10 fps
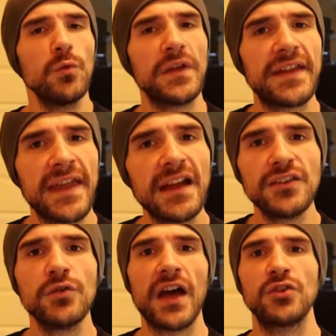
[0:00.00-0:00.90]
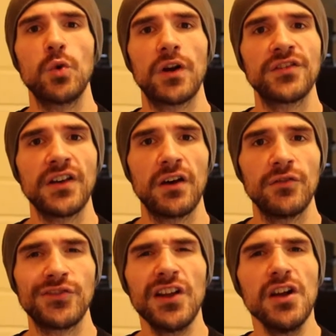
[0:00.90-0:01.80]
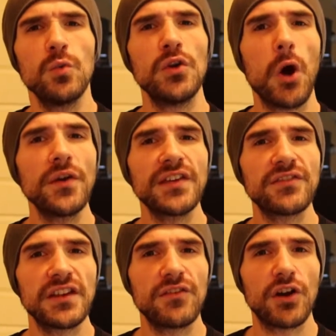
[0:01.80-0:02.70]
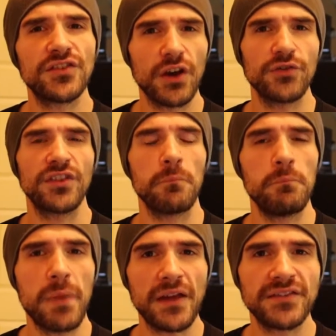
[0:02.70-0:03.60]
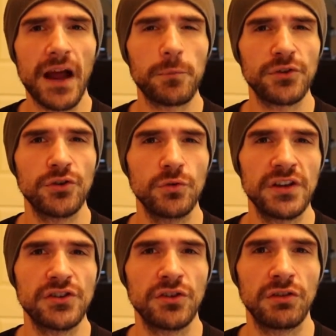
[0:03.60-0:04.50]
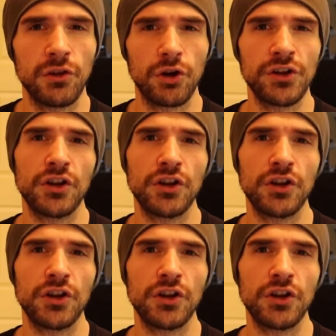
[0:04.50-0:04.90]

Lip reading: We can't do that to ourselves. We always have to give ourselves the best opportunity to learn